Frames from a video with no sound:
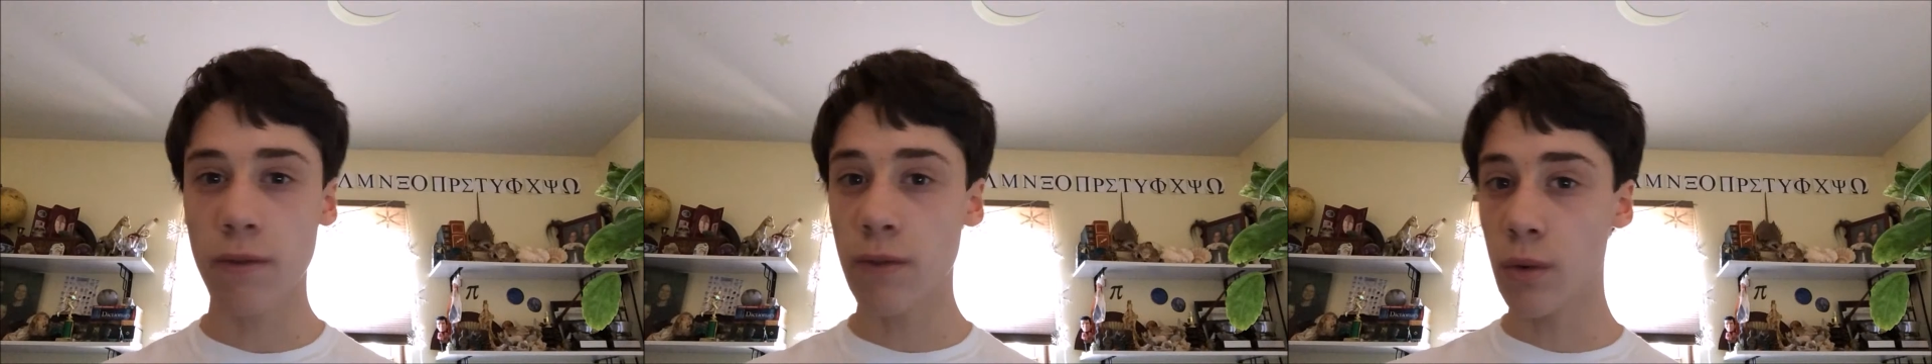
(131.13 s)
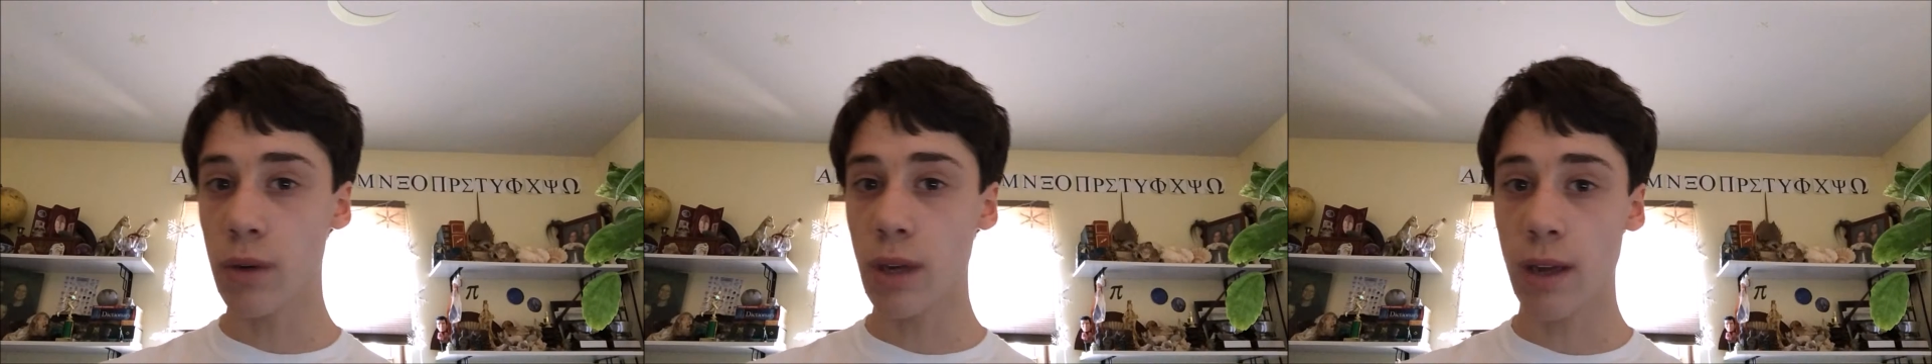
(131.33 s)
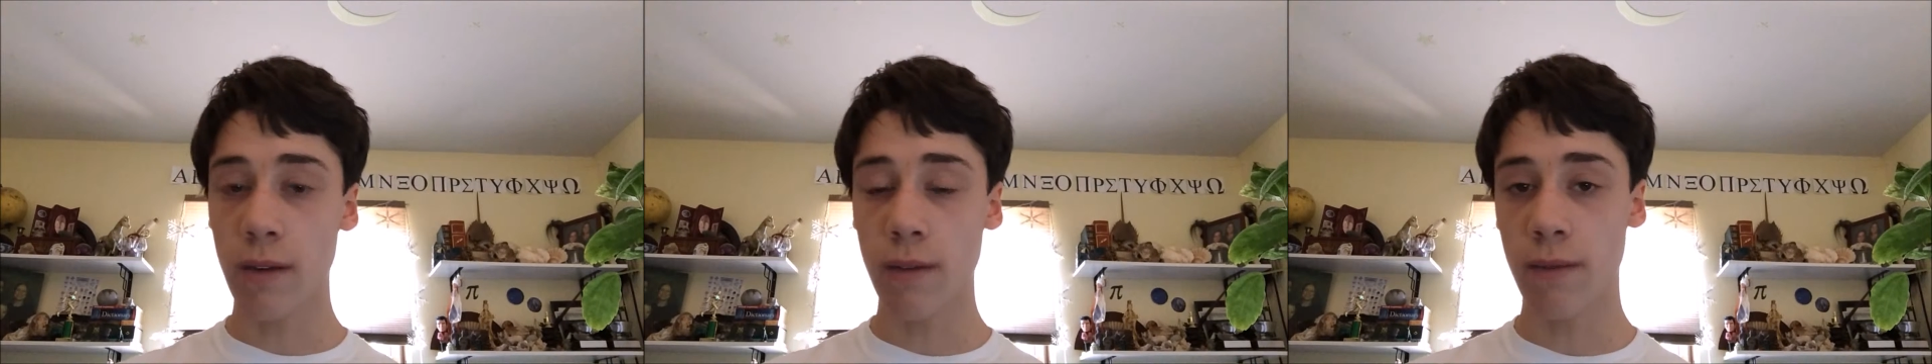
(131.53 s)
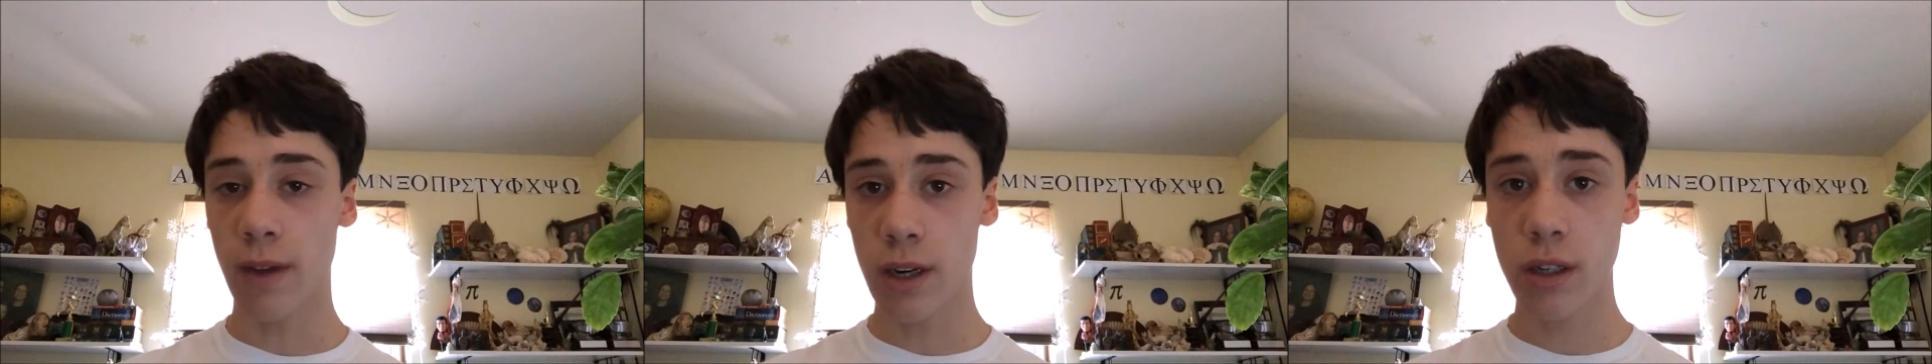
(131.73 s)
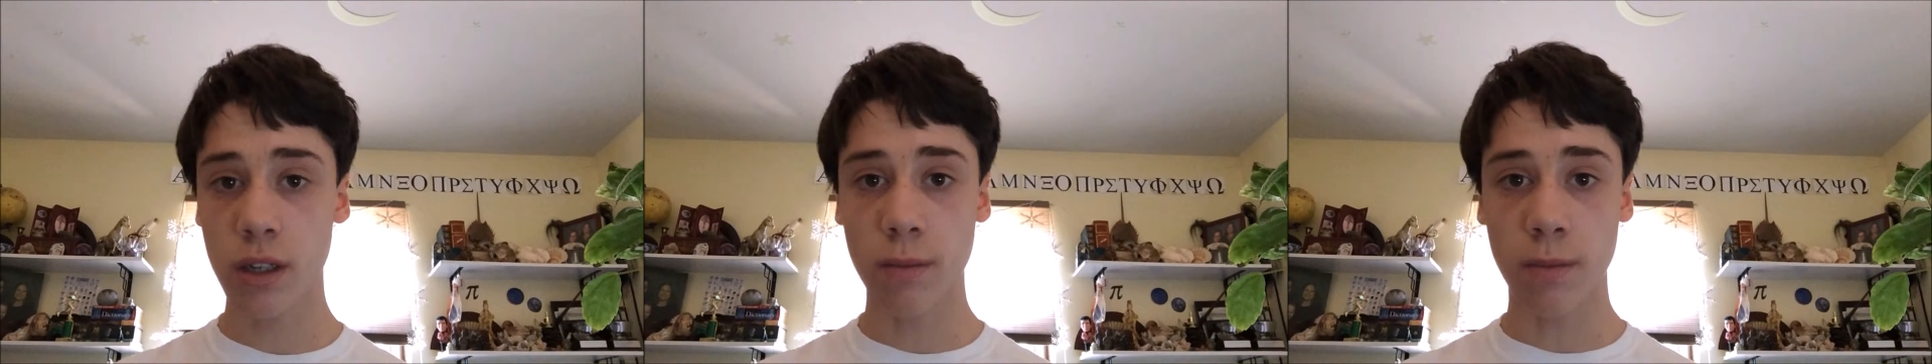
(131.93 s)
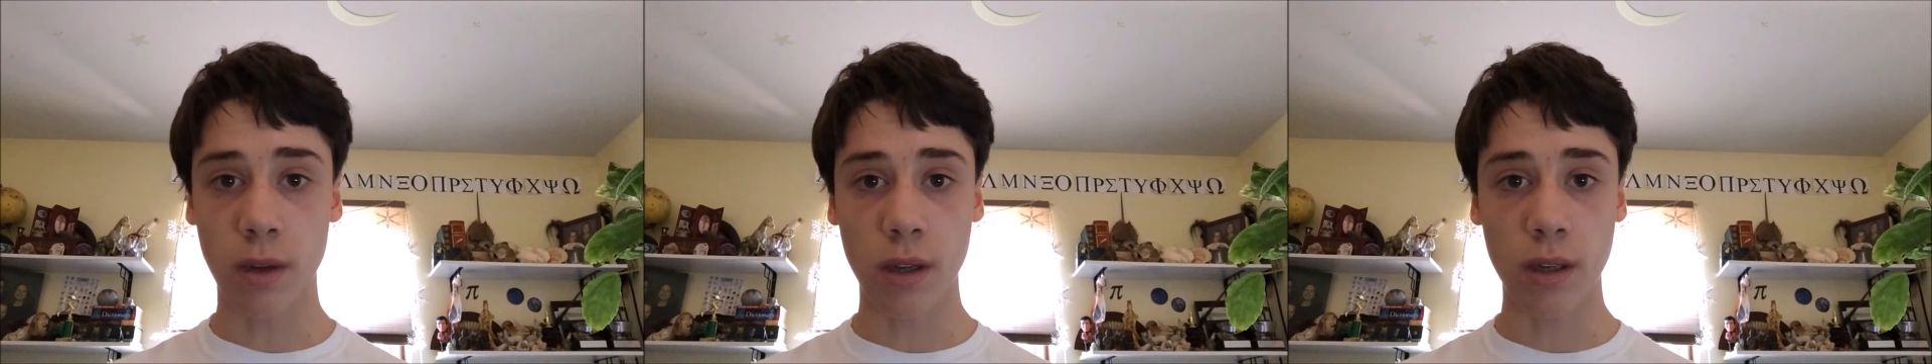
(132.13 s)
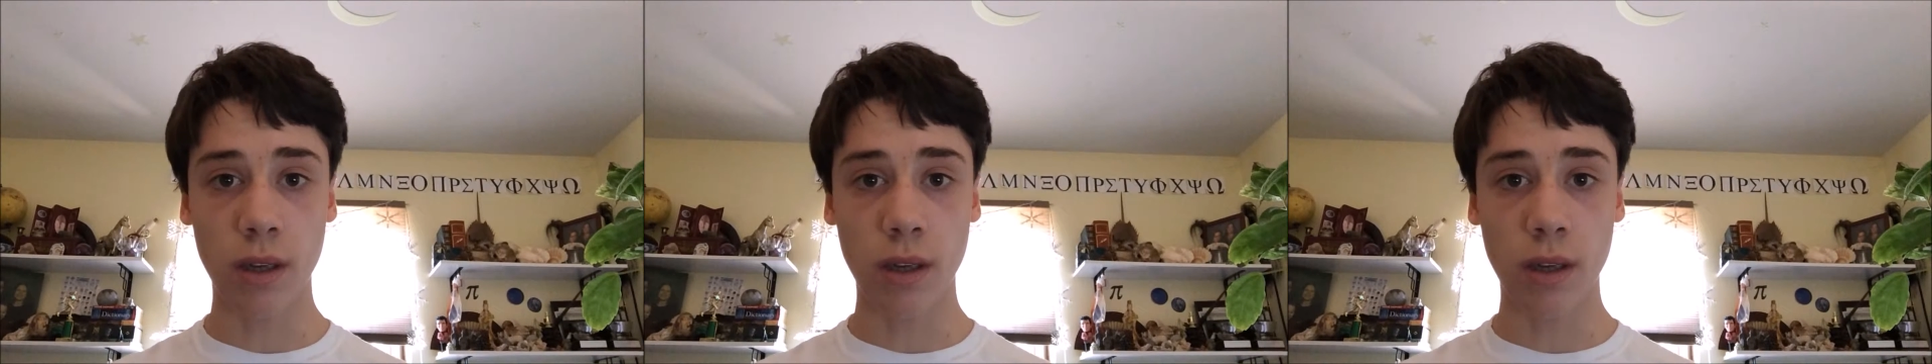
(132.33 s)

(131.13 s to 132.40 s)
fruit and vegetable